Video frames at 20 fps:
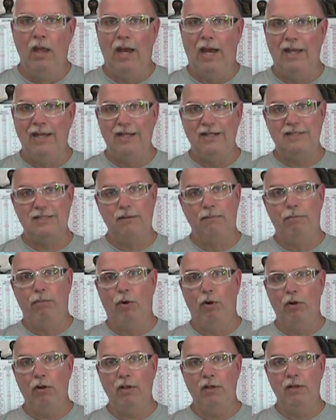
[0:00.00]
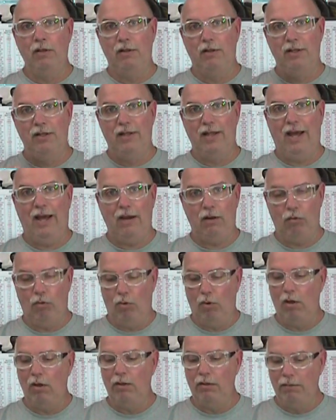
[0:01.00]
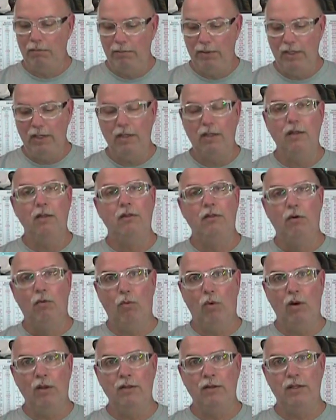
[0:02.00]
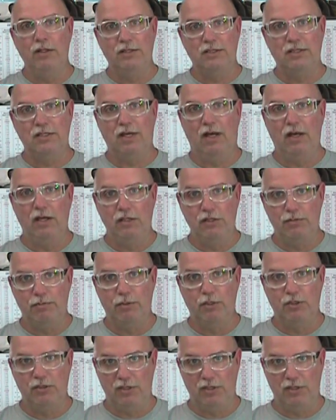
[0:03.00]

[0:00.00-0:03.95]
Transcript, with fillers: And it's important that that one be the one that's size per